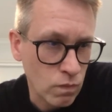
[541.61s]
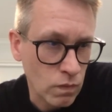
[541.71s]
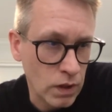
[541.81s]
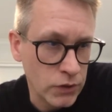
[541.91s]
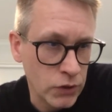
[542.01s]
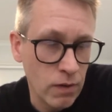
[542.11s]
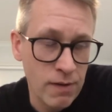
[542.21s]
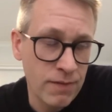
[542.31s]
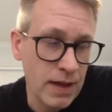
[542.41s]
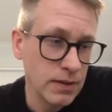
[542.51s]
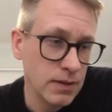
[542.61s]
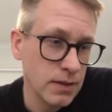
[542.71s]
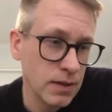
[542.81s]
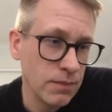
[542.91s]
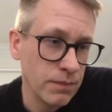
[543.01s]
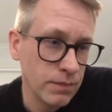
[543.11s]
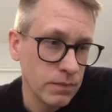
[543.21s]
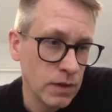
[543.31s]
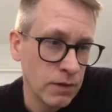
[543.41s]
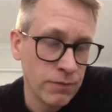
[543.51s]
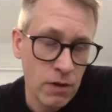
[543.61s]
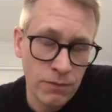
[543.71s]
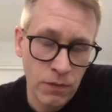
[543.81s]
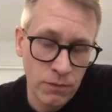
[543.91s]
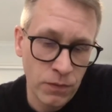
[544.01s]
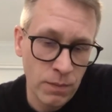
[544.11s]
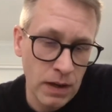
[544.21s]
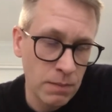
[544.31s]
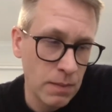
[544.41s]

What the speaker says: sort of event for many people